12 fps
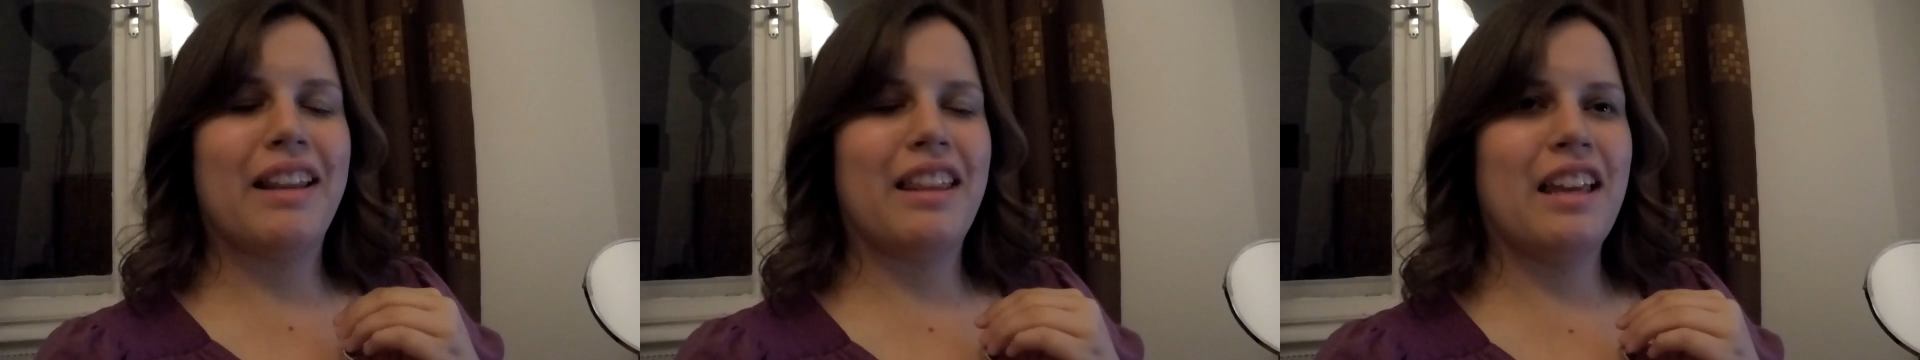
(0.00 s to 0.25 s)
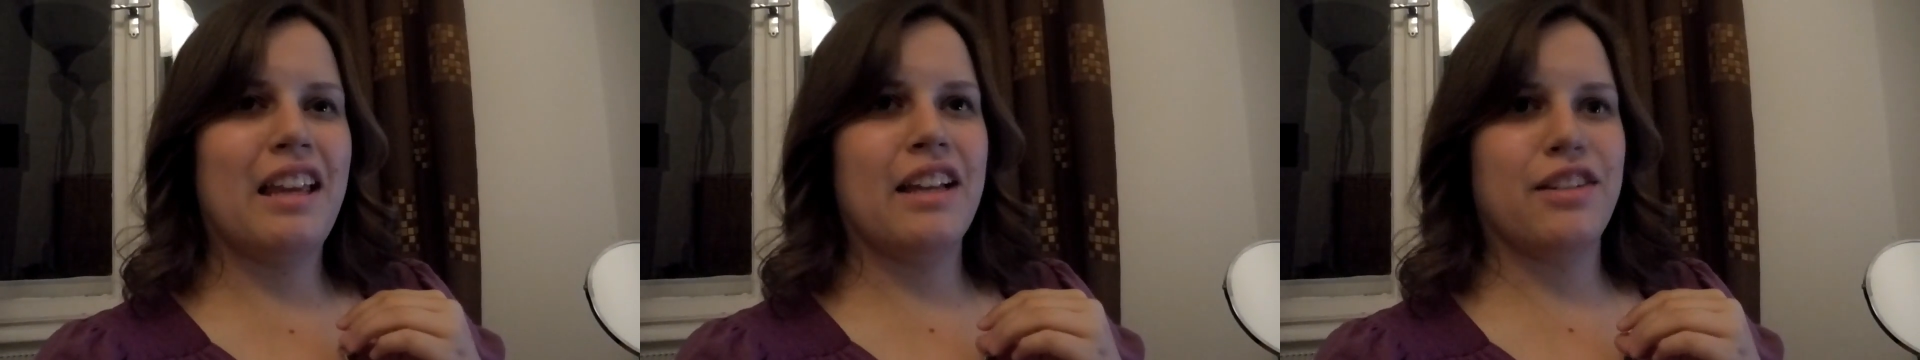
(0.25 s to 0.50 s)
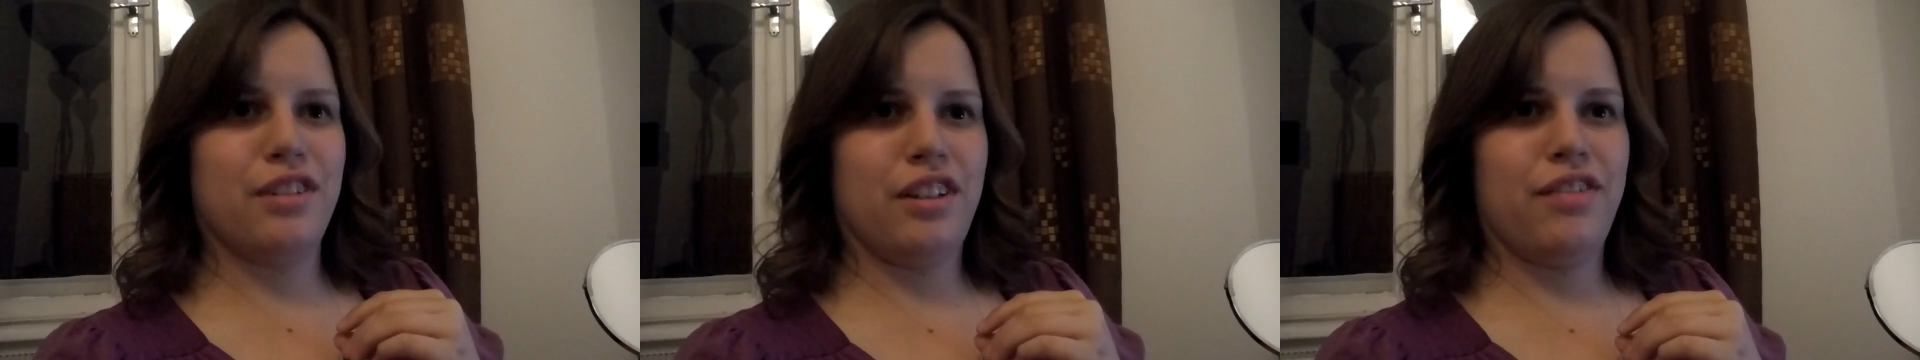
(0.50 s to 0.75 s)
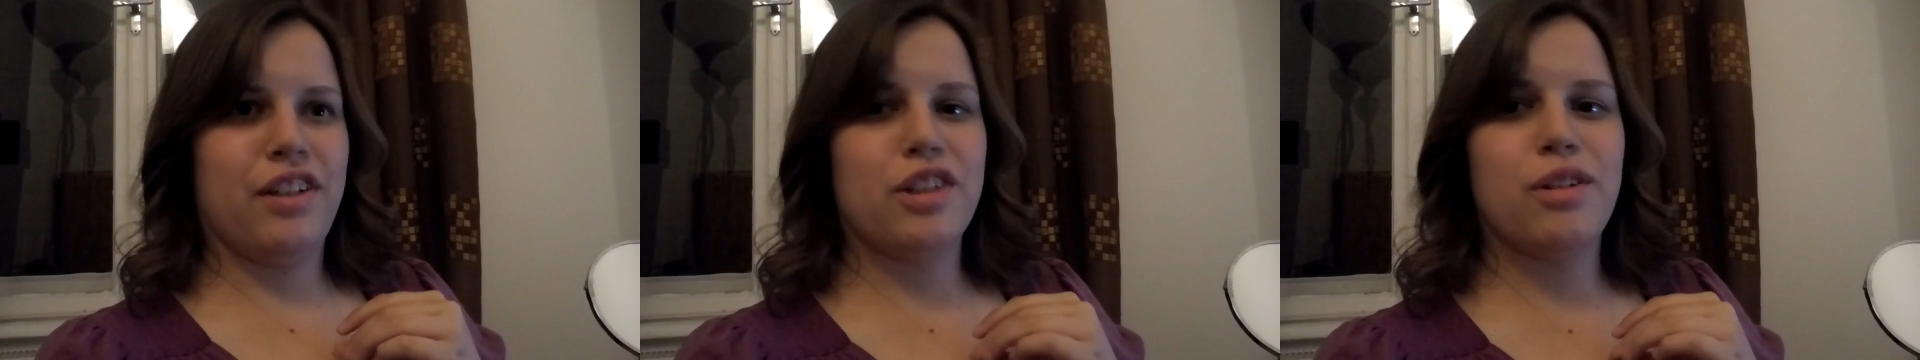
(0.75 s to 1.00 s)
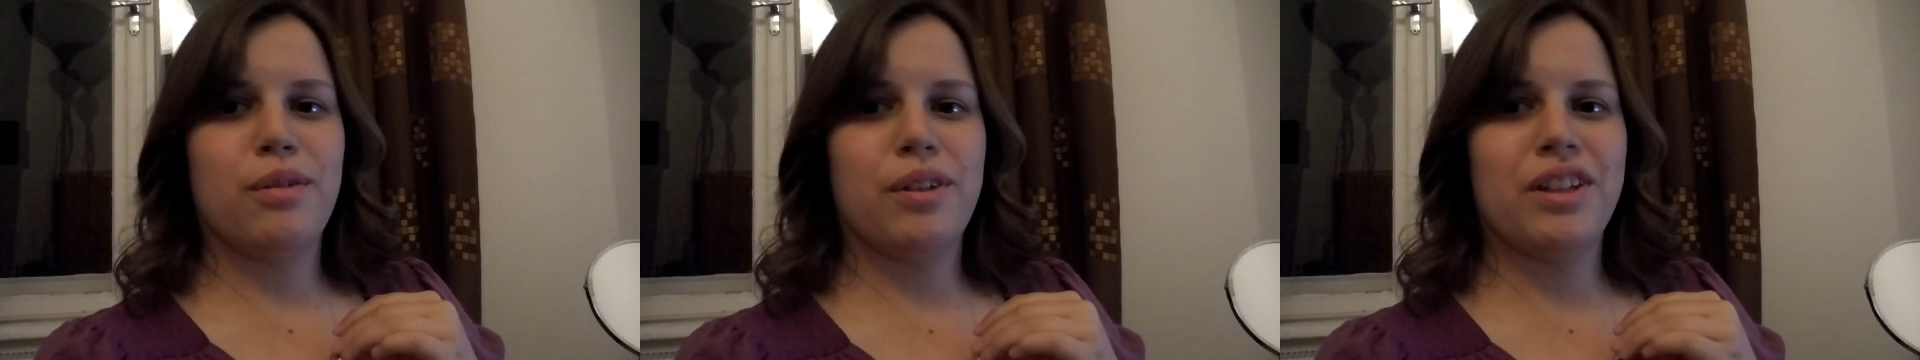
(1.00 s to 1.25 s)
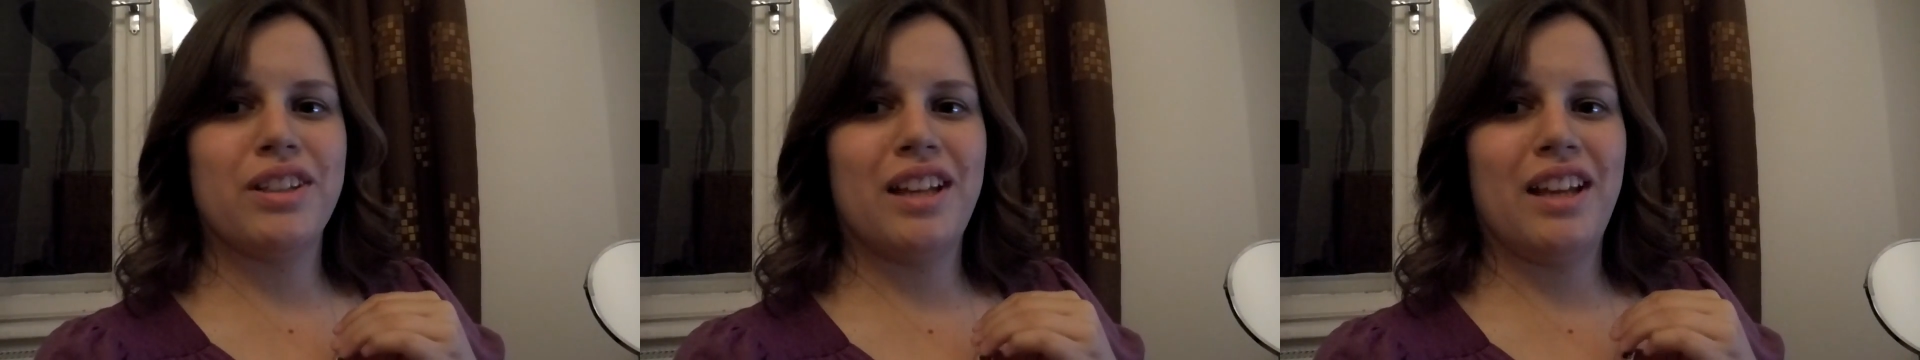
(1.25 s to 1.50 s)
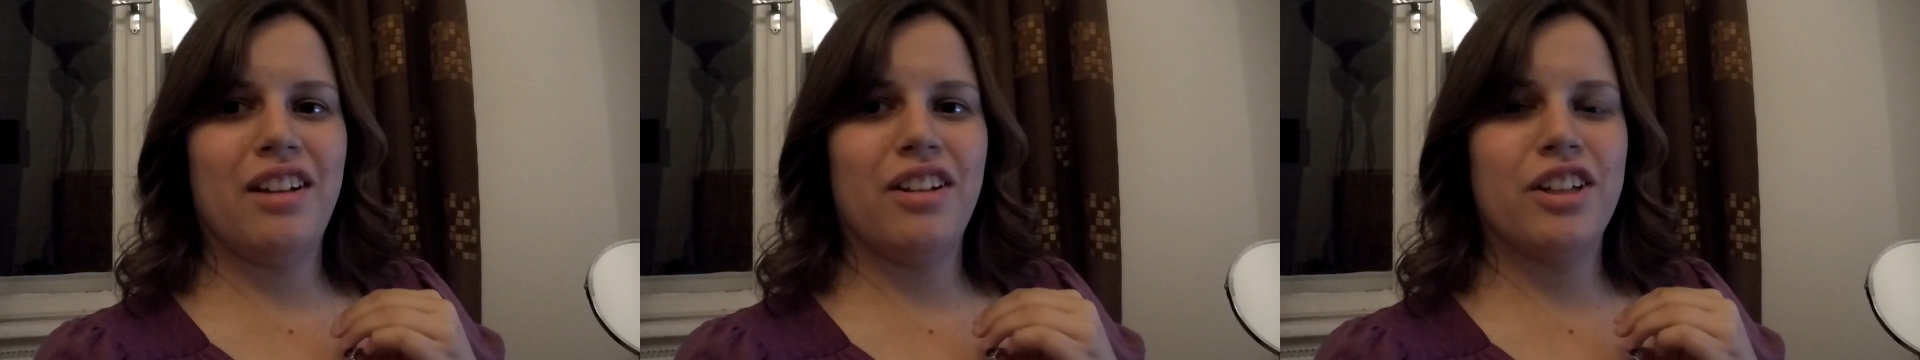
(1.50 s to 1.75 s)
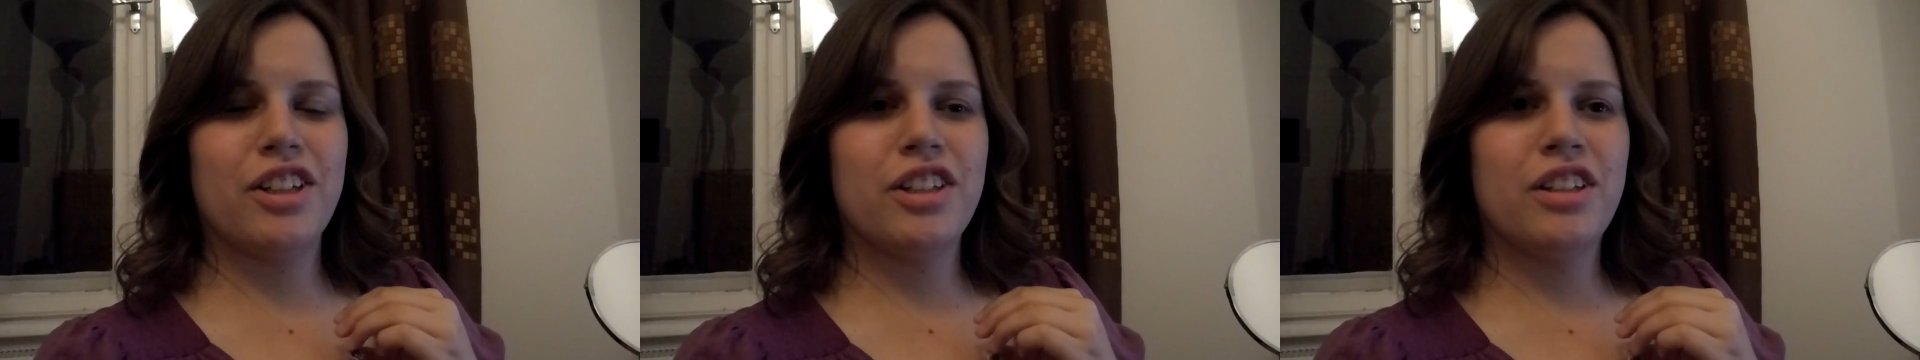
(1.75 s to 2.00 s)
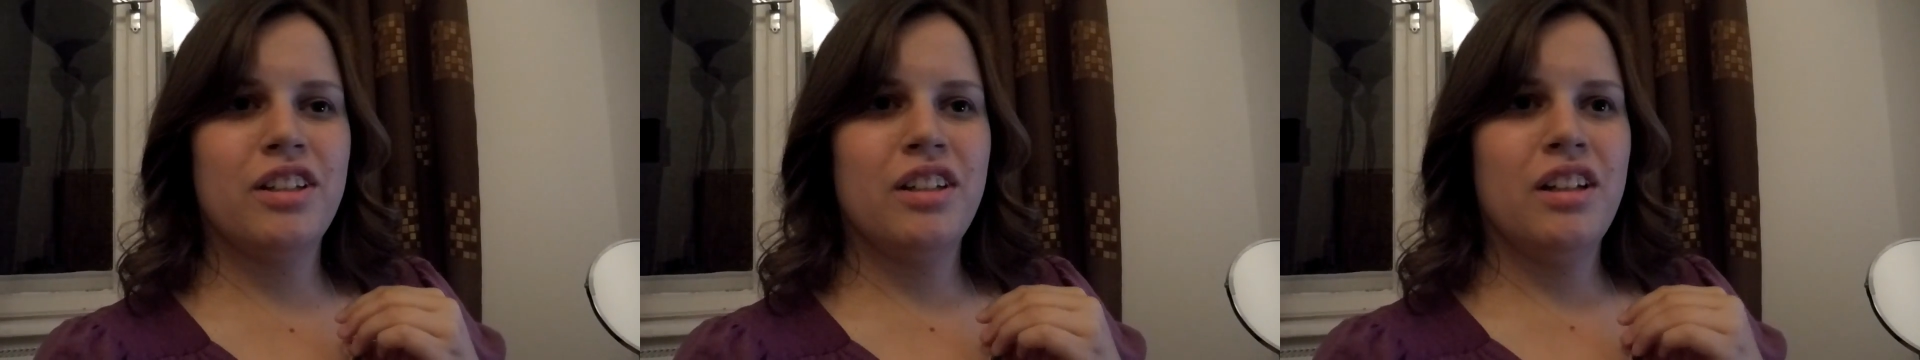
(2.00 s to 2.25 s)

I think he gets really frustrated with his English.